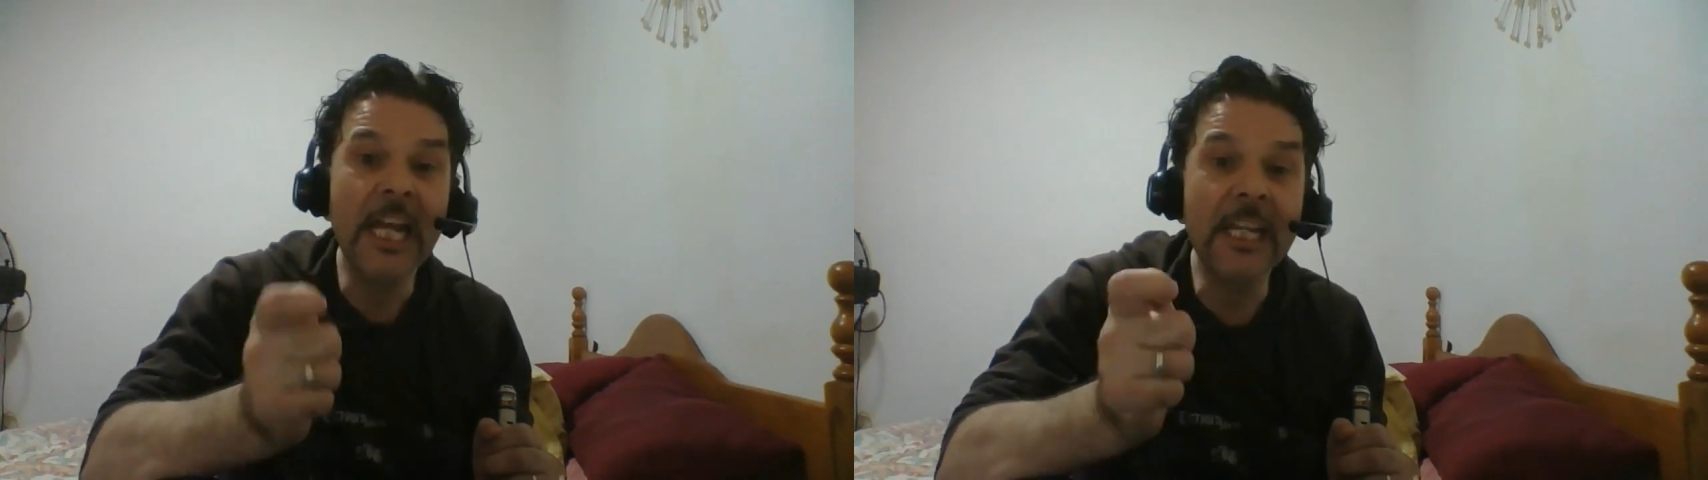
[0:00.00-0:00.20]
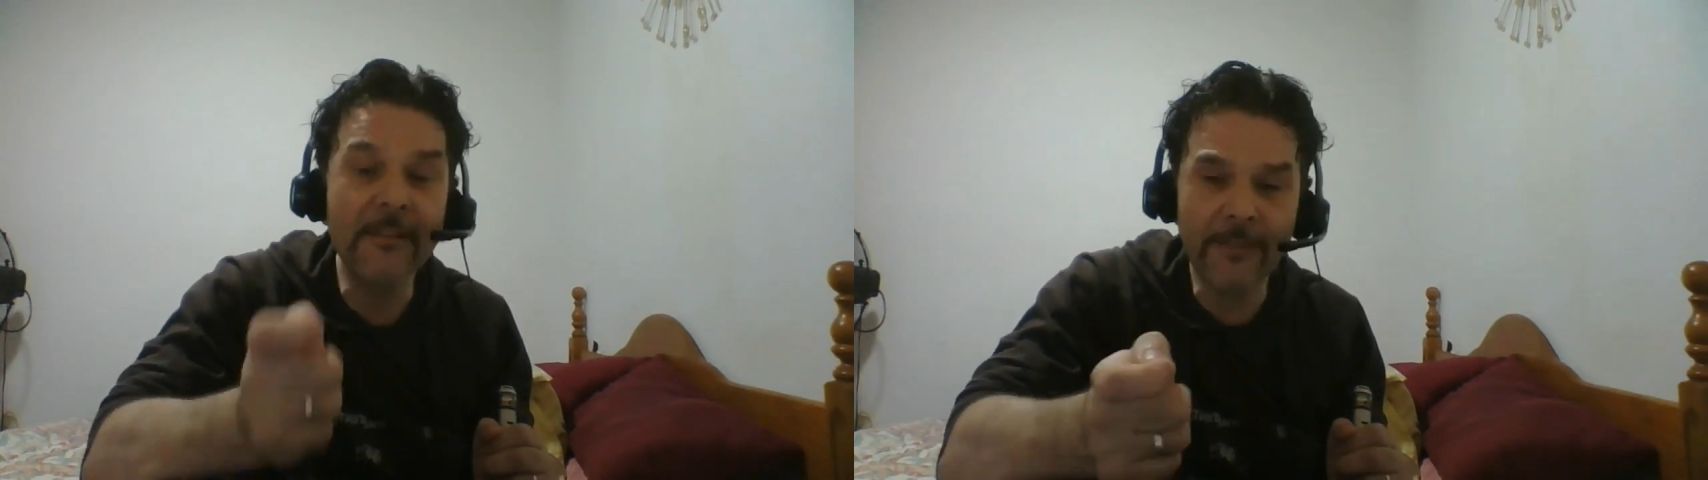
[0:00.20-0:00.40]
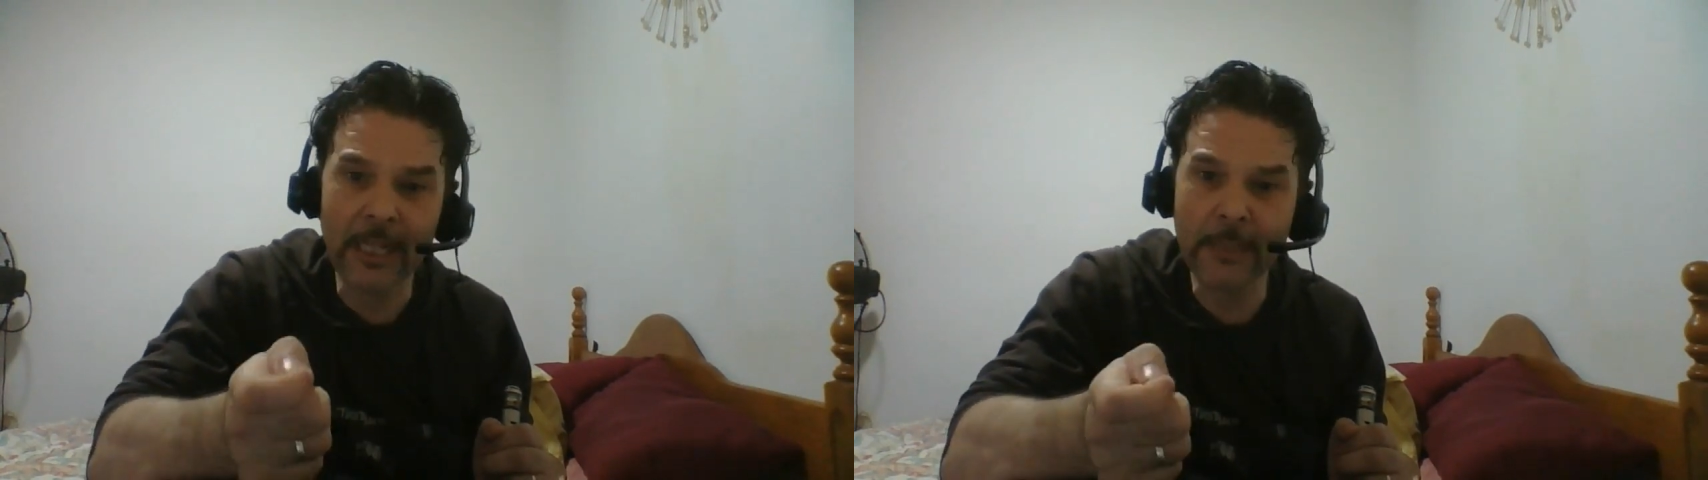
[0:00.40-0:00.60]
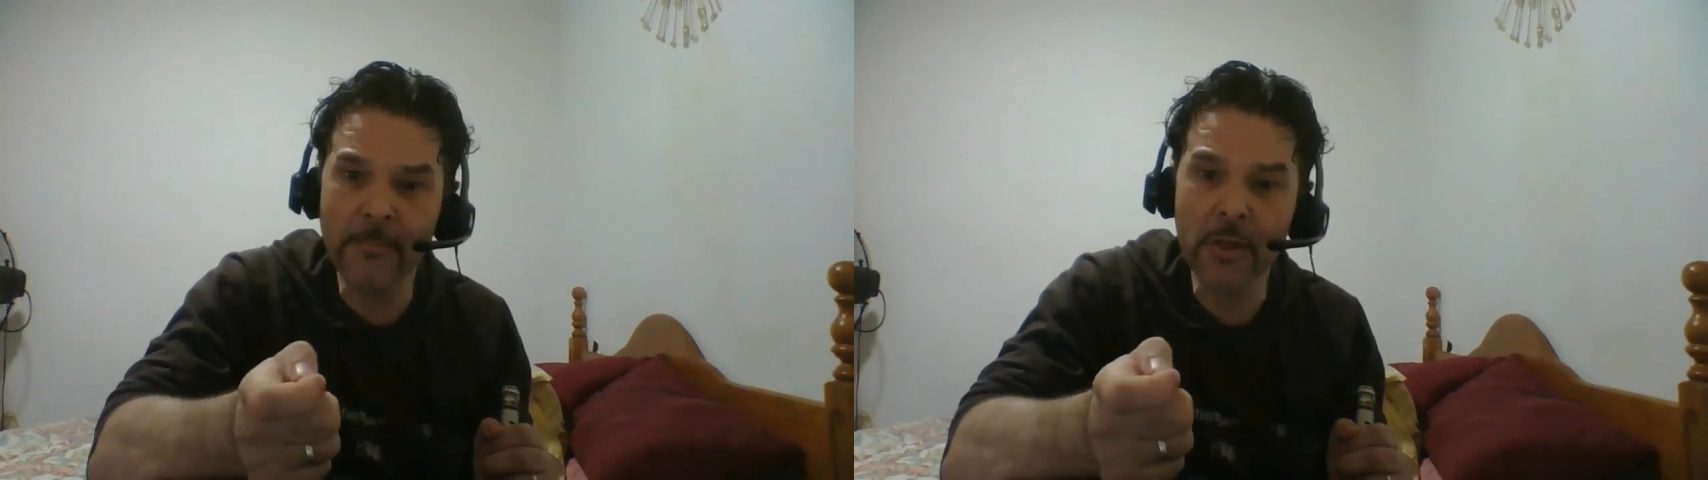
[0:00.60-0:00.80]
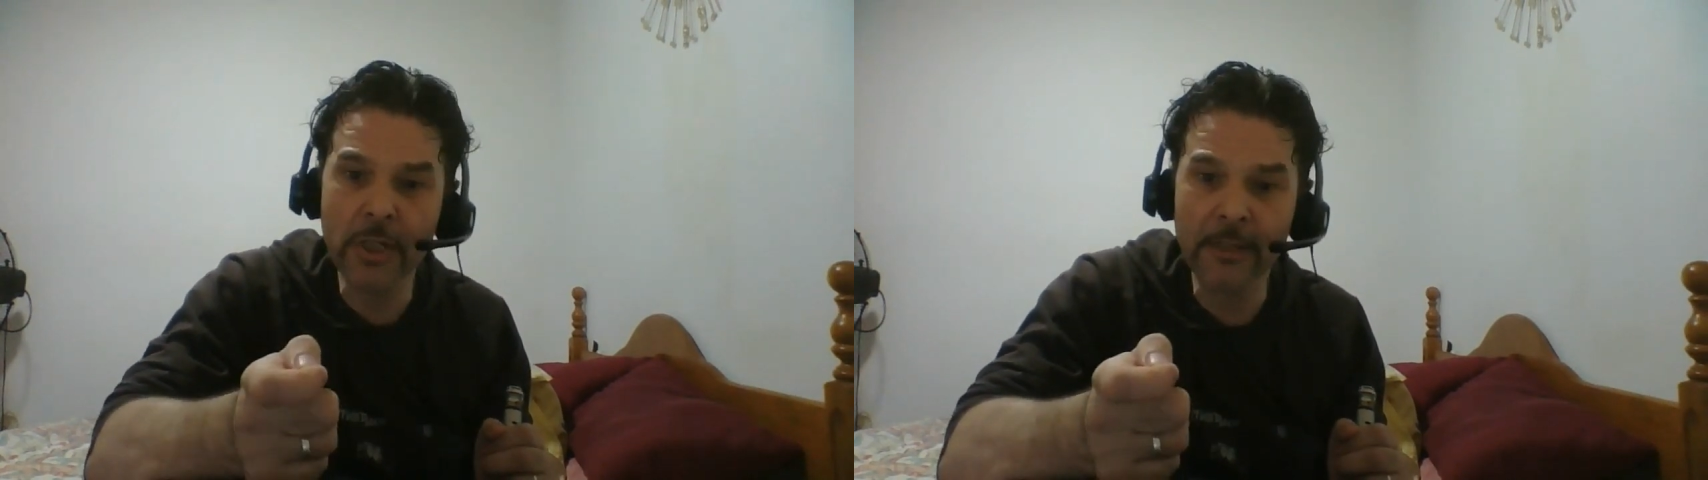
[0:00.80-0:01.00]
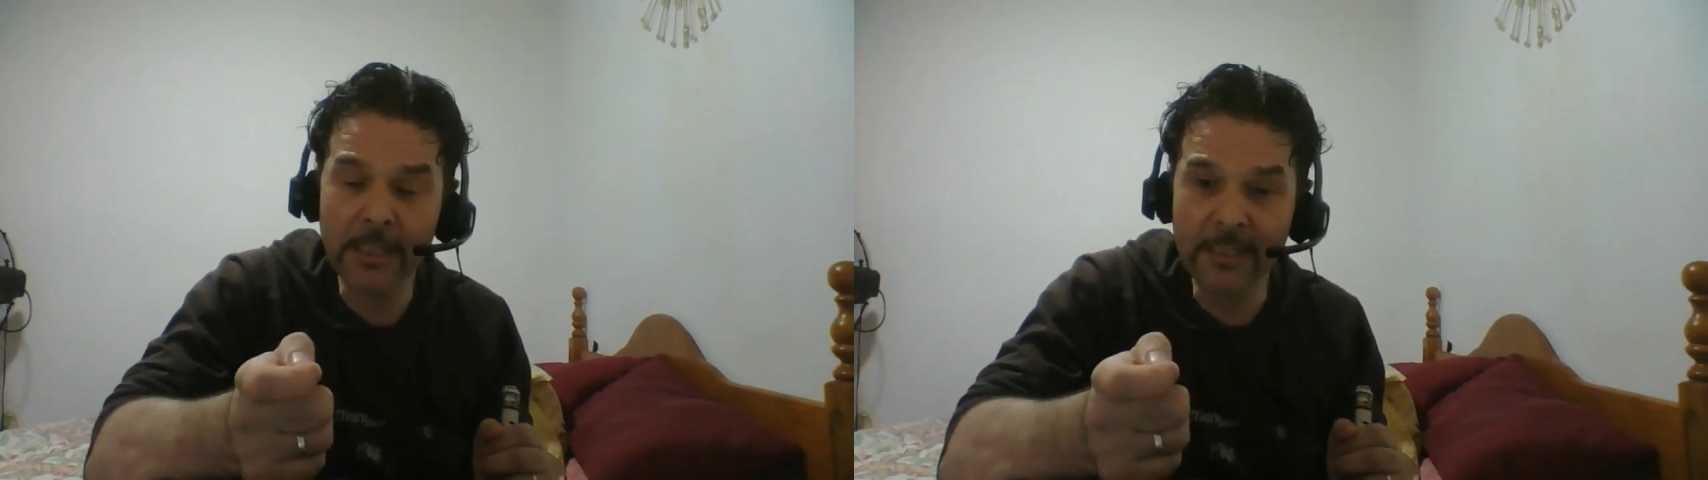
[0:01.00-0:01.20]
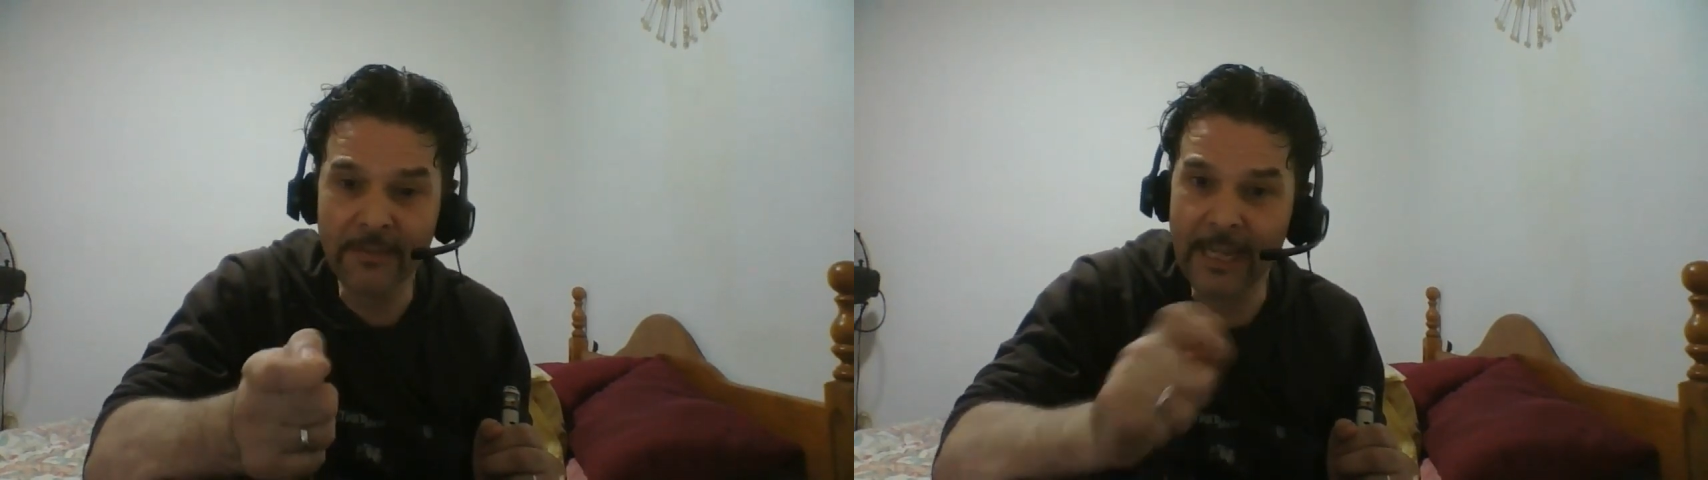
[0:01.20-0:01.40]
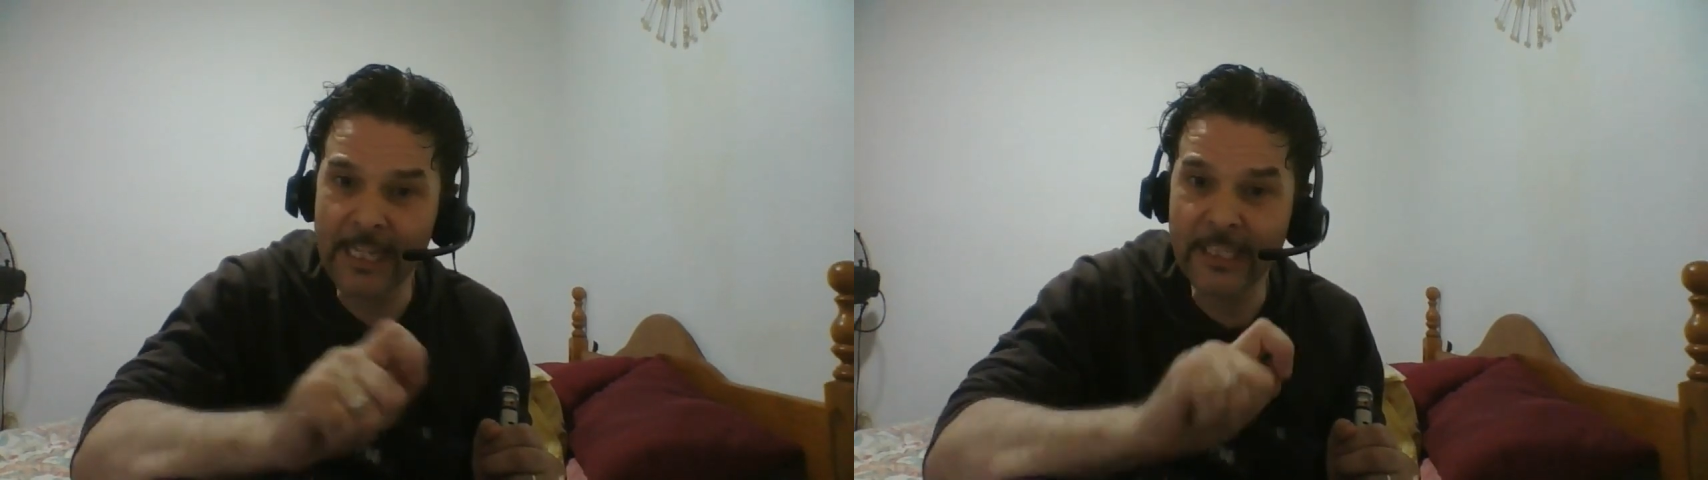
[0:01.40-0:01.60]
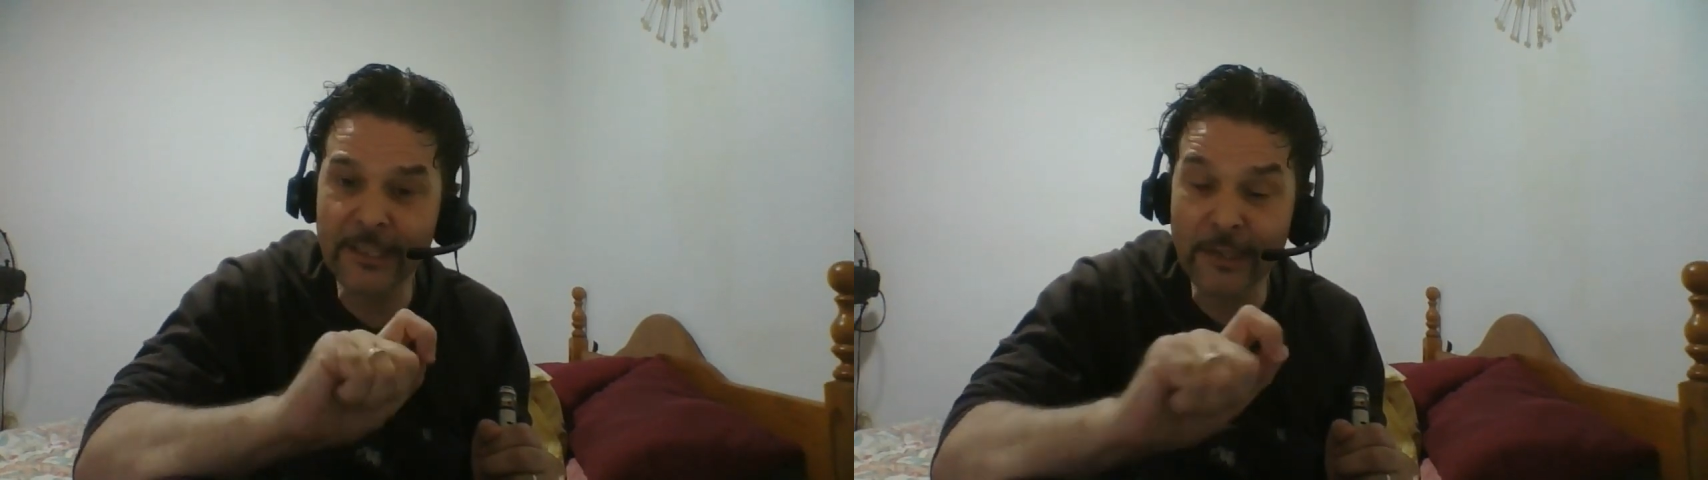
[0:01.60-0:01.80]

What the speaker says: In the vast majority of cases,